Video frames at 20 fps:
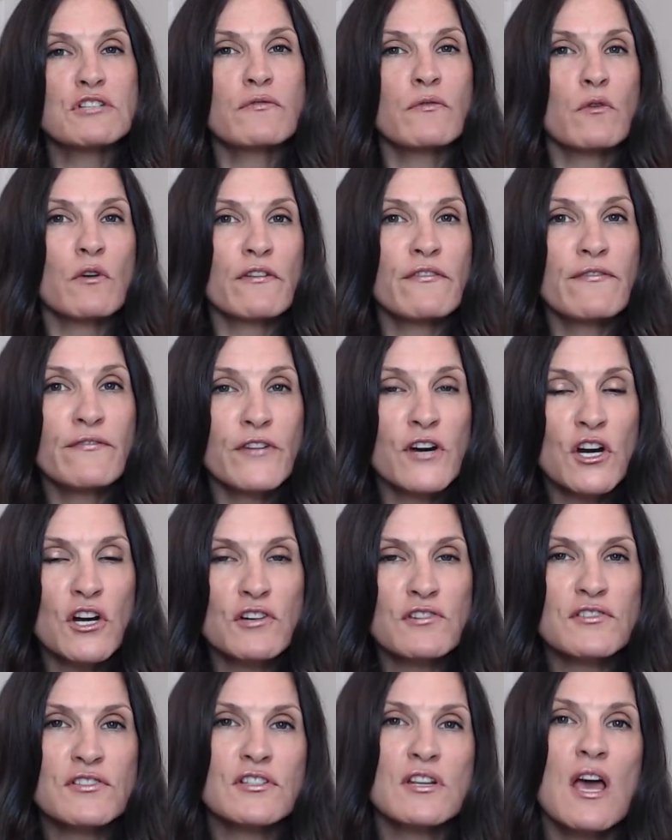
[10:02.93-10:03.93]
for
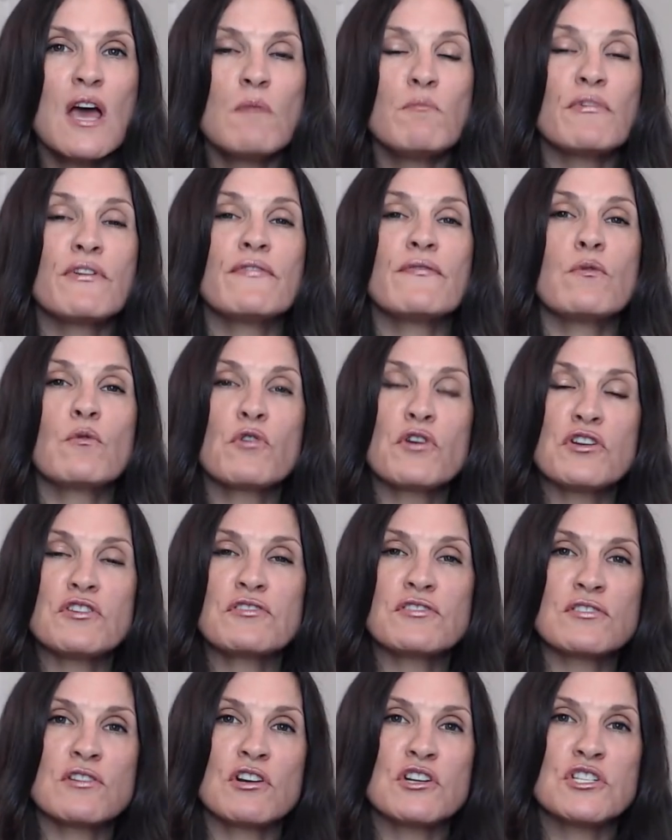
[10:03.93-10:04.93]
first before you
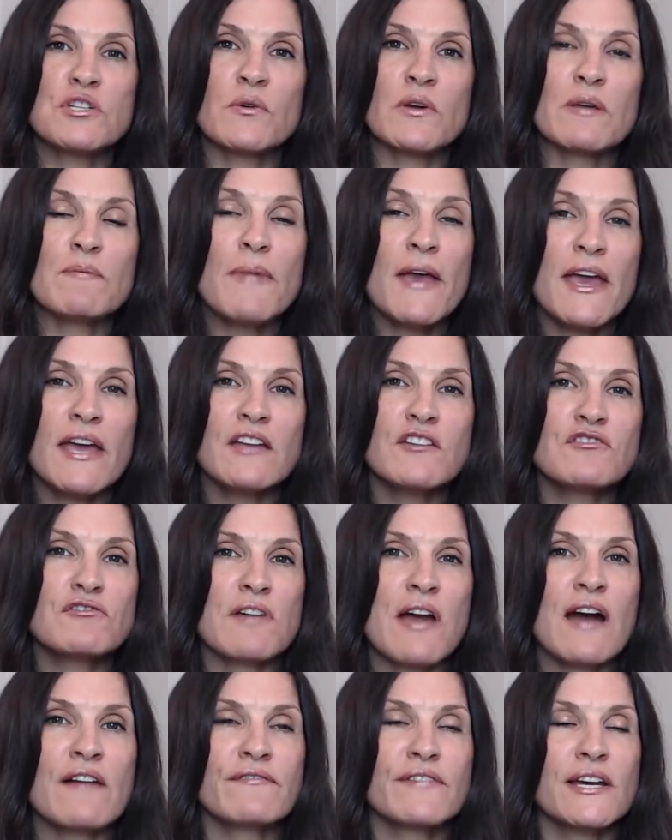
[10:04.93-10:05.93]
start doing paid
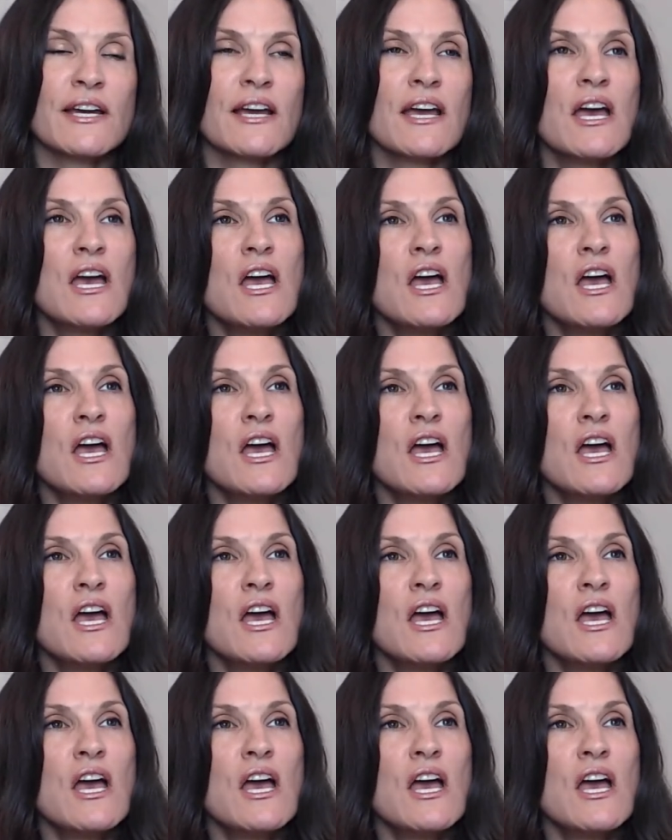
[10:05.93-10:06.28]
traffic.